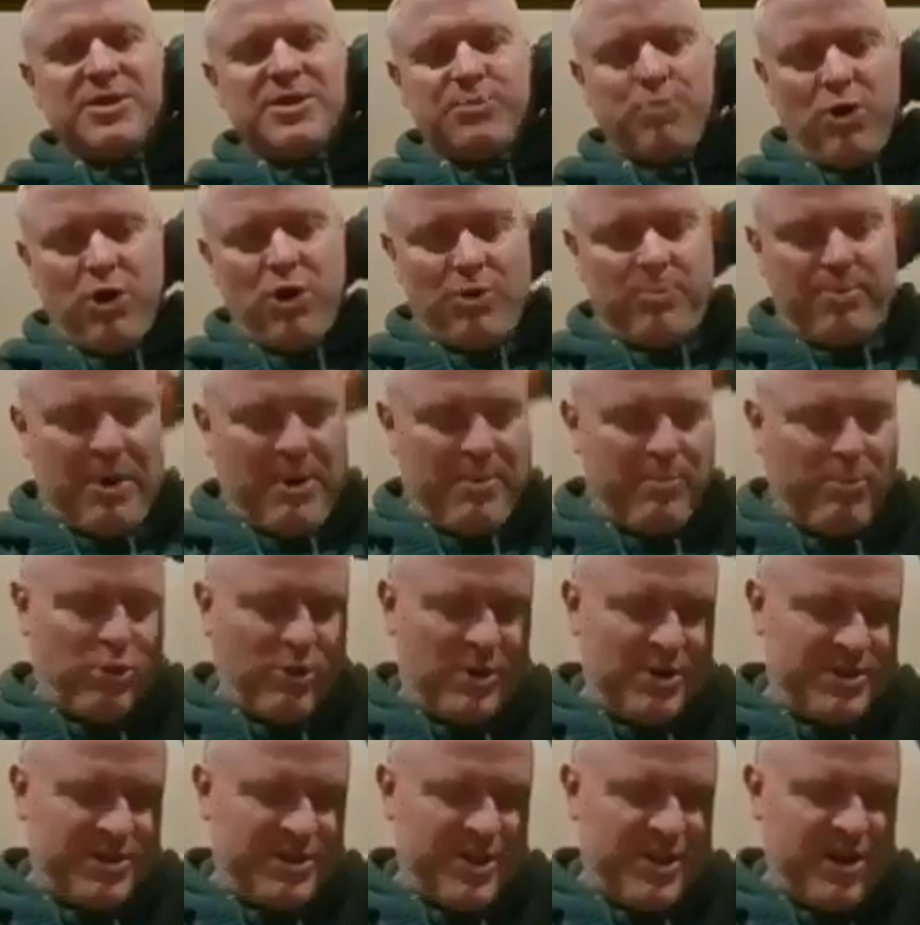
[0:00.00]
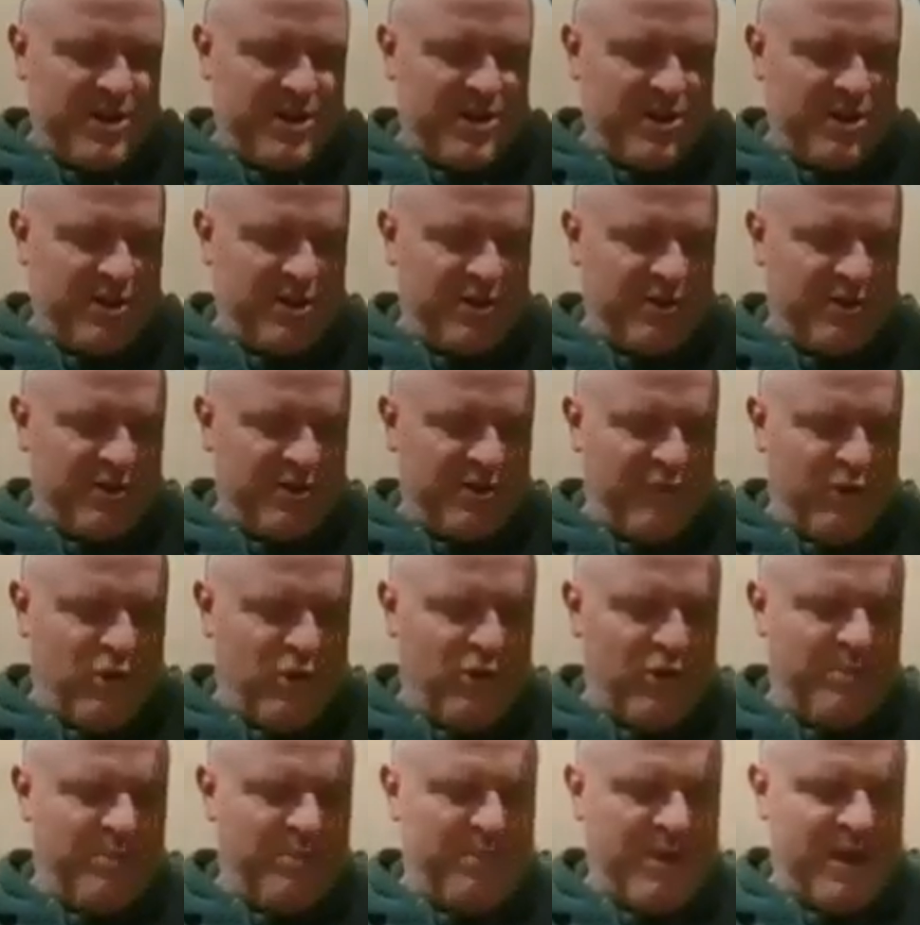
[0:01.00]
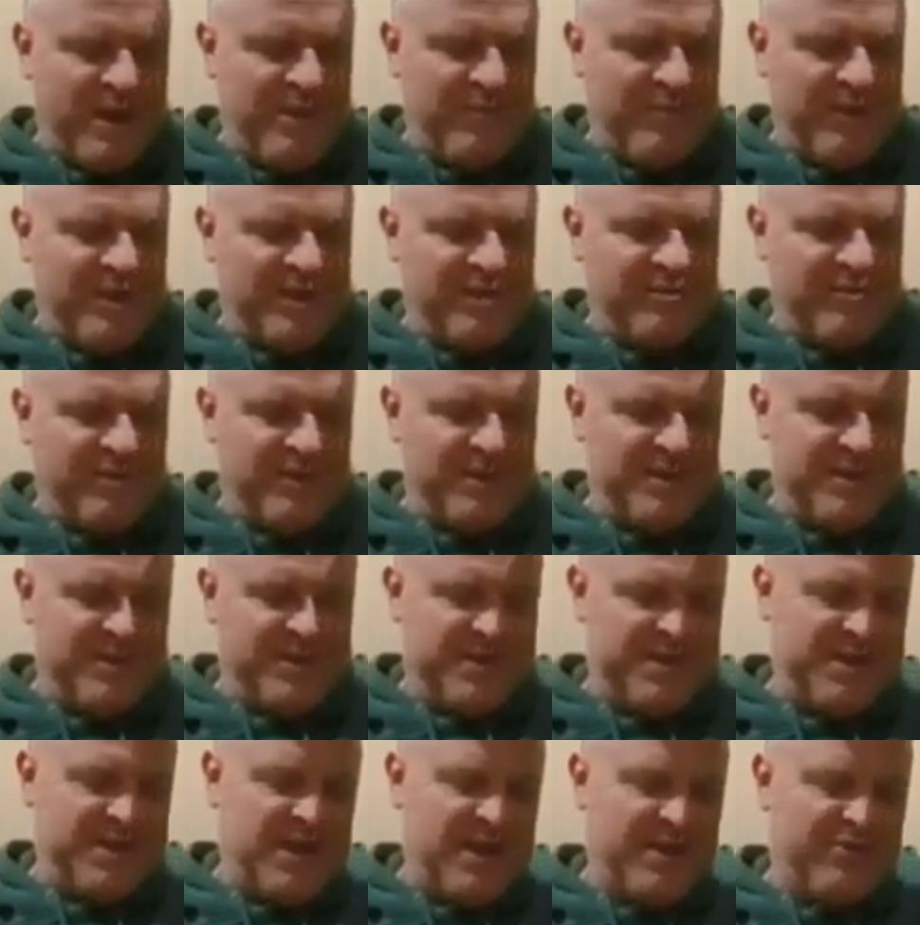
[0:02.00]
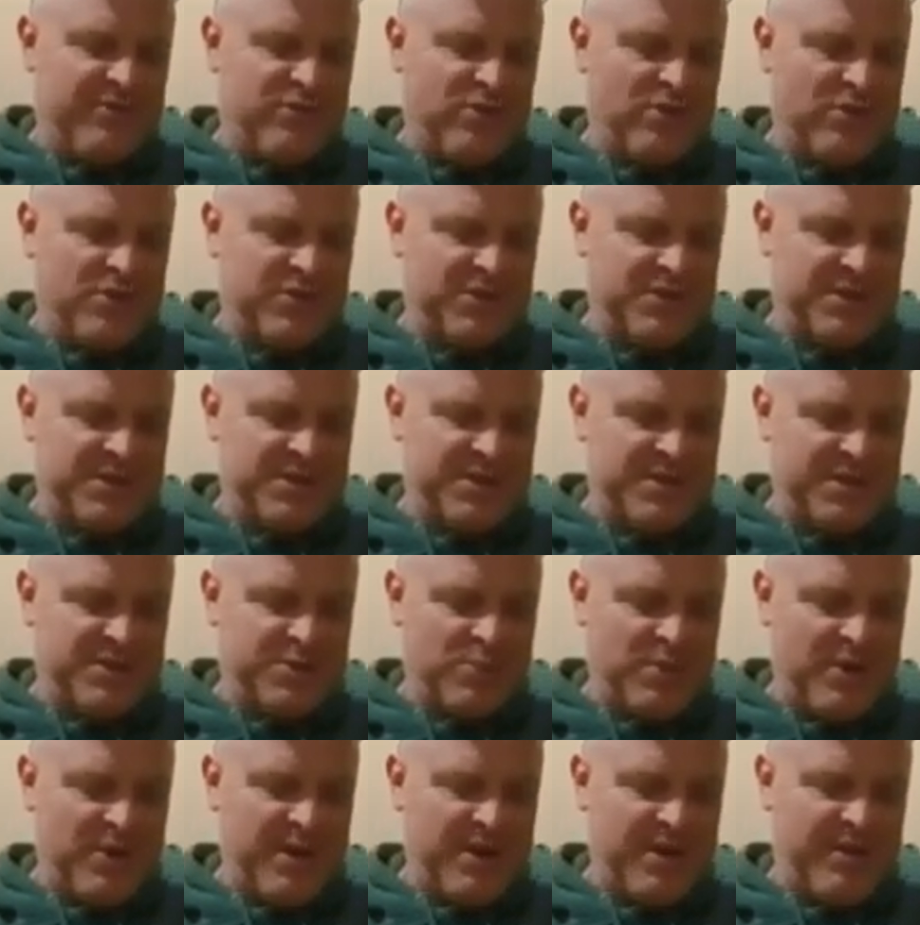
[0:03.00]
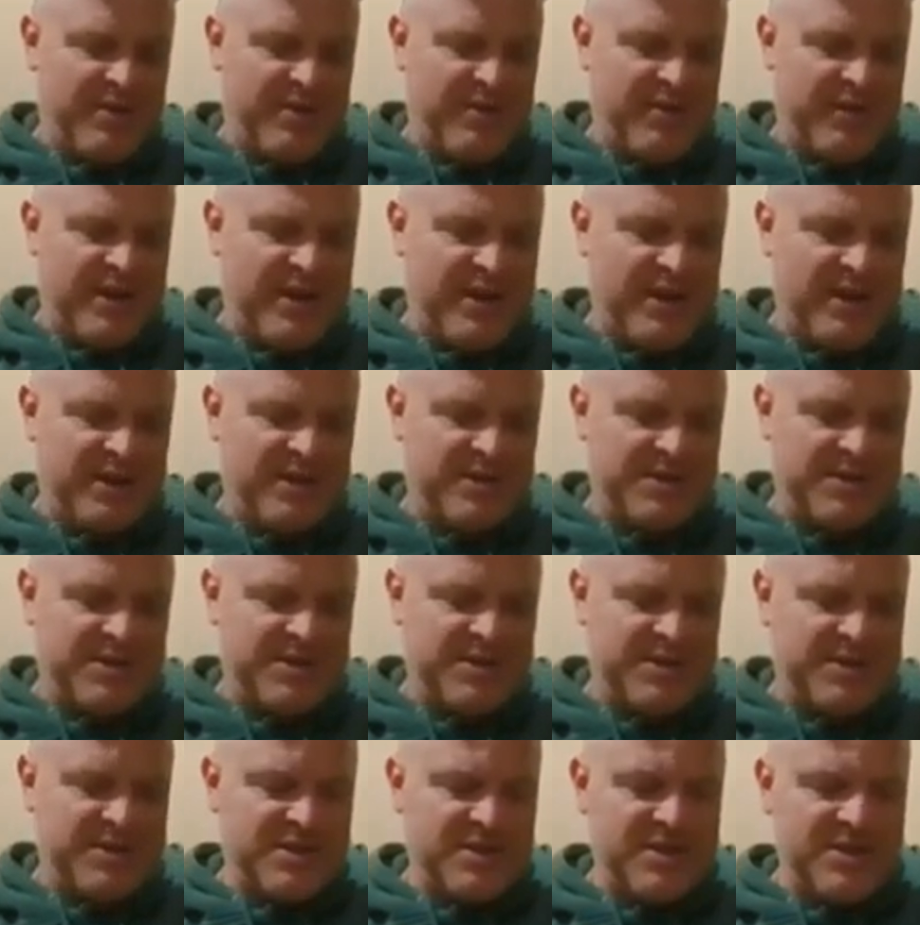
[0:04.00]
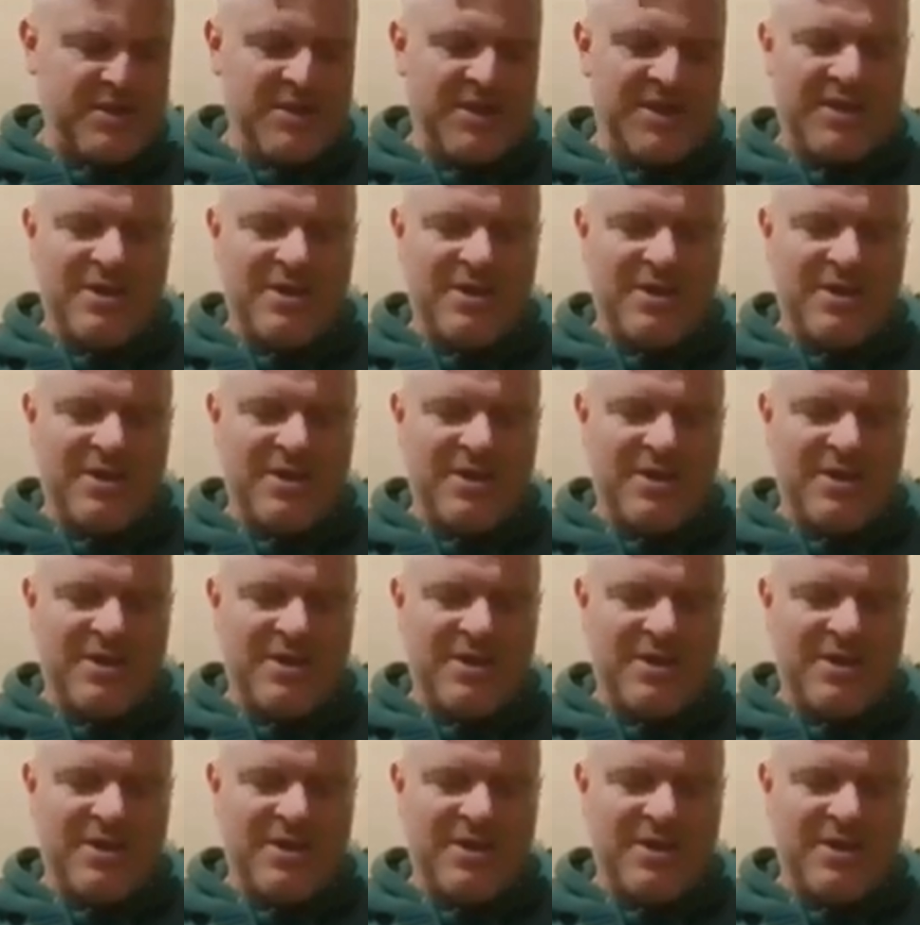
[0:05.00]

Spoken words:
as Prabhupada points out here, a devotee may even get to the state of consciousness where he thinks,